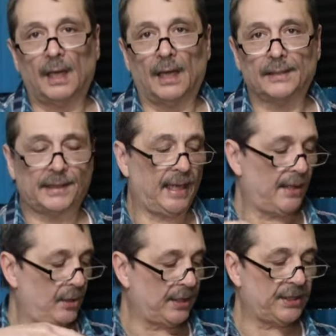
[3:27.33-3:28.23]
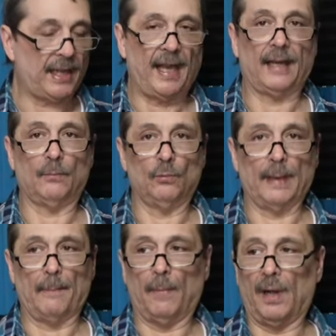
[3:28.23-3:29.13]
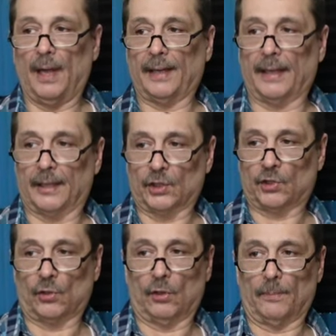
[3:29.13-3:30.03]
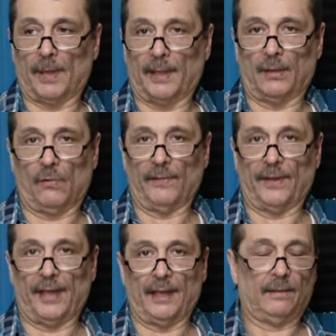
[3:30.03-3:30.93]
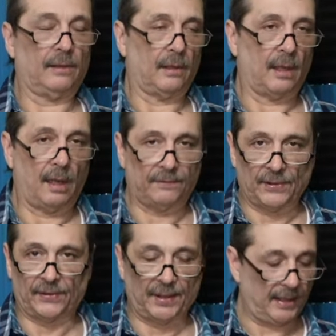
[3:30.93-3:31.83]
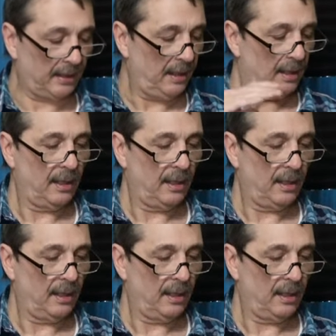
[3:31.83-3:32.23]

Yeah, you can see I had to move my mic. I got a Shure mic over there. Love the thing.